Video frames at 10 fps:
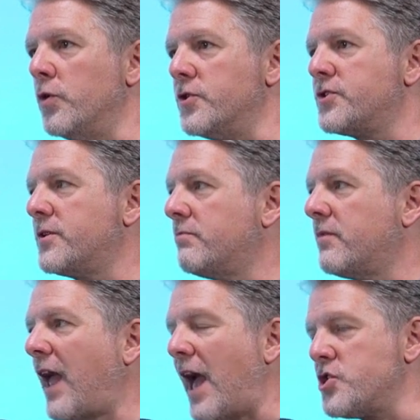was
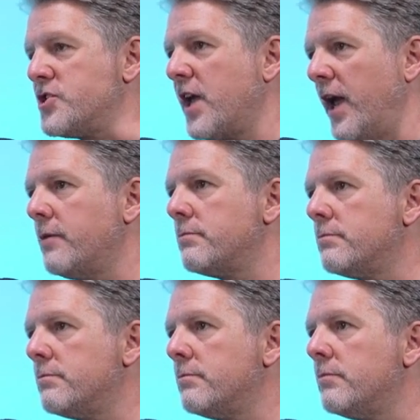cash is king.
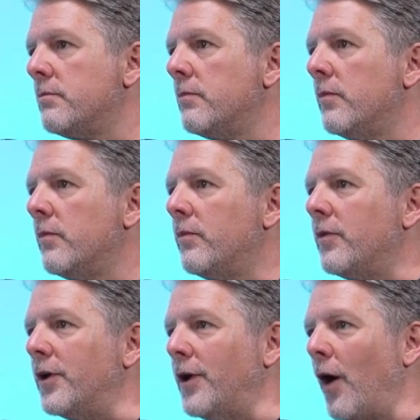
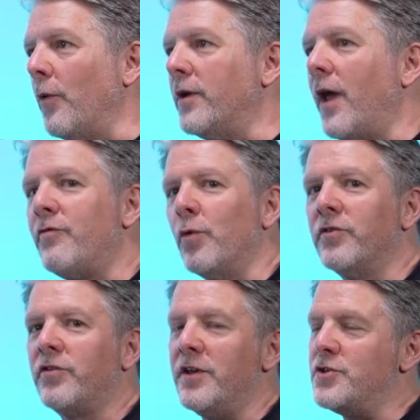And
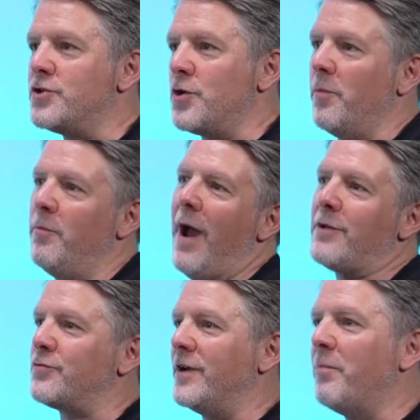everyone teaches you how
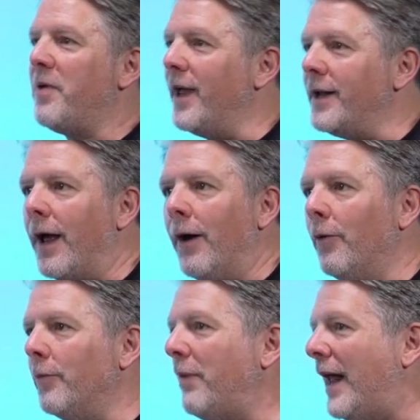to read a
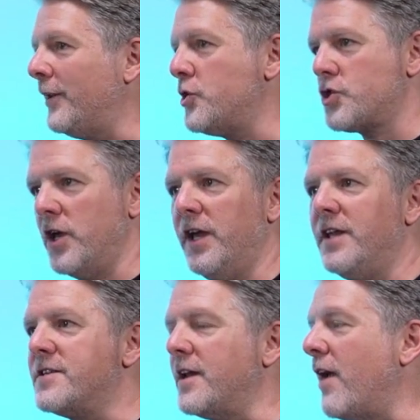P&L and balance
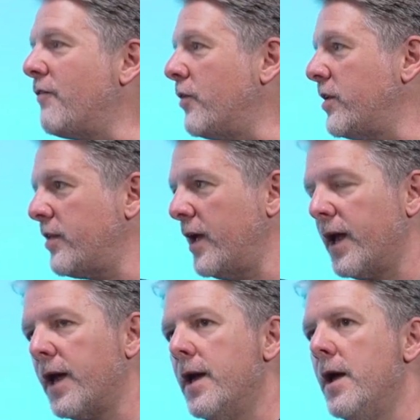sheets and everything.